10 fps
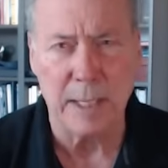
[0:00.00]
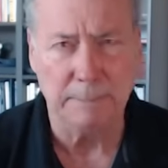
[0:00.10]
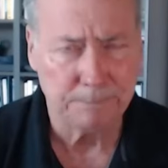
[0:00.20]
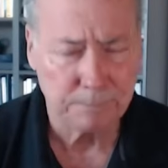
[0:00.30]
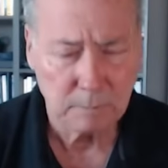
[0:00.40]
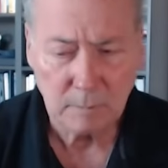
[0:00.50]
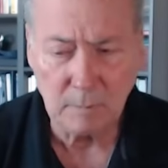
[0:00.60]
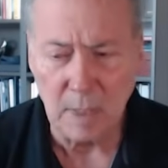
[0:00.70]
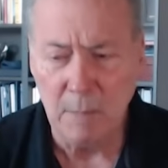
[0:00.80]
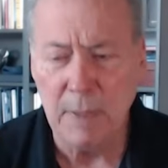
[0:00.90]
me.
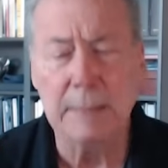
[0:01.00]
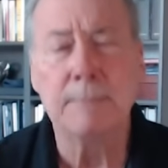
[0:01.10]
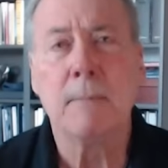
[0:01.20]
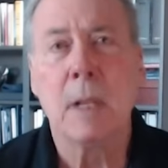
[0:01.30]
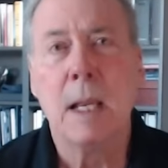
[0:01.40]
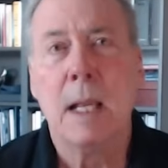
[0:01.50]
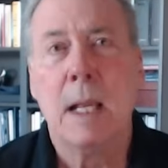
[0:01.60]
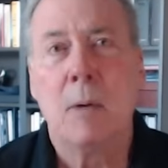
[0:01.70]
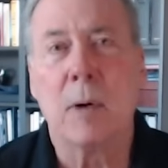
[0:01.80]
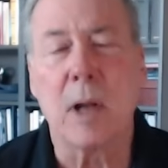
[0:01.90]
But
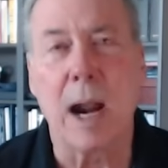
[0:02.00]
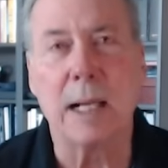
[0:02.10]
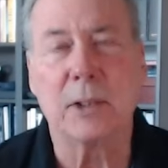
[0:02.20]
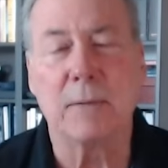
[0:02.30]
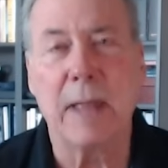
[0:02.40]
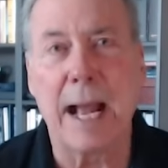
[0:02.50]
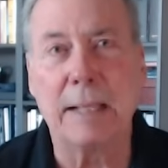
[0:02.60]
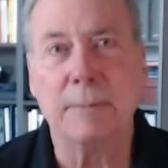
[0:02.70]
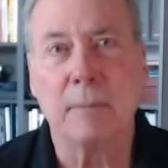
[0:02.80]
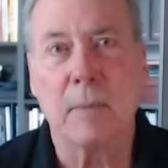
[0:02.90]
regardless of
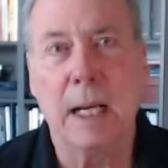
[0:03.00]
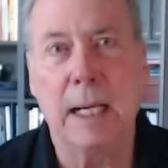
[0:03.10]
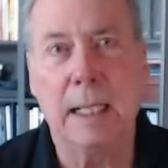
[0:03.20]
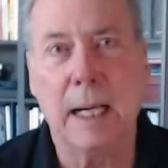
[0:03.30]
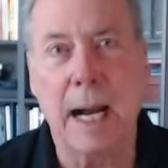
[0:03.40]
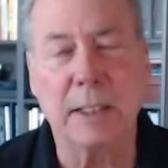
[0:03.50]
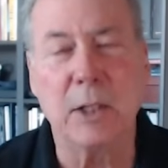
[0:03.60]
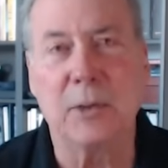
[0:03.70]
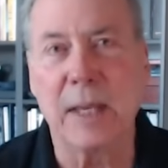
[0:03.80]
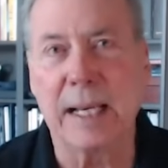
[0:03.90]
that, uh, I
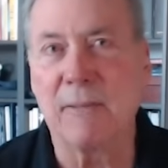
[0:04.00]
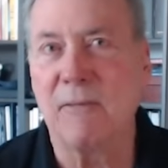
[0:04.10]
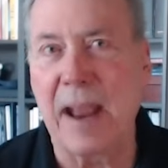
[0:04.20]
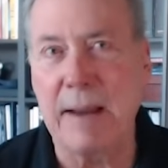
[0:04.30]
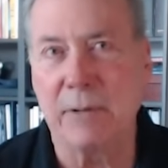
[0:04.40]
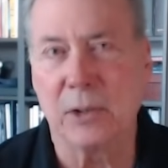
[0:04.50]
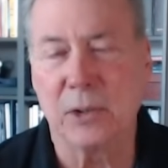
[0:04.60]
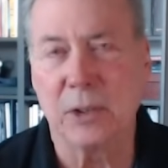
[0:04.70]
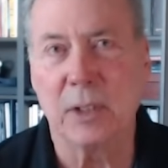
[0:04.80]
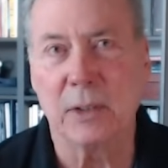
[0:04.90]
do think it
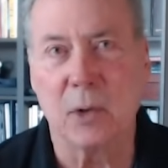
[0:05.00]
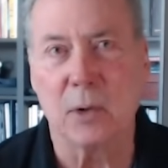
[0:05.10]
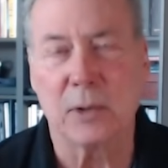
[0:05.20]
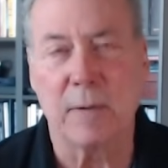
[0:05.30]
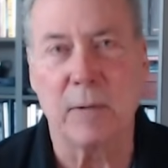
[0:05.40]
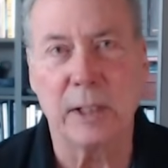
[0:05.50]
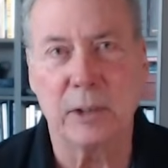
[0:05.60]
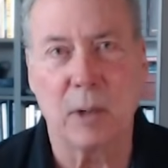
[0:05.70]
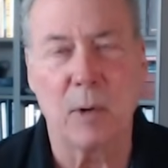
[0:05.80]
favors this gold-silver ratio.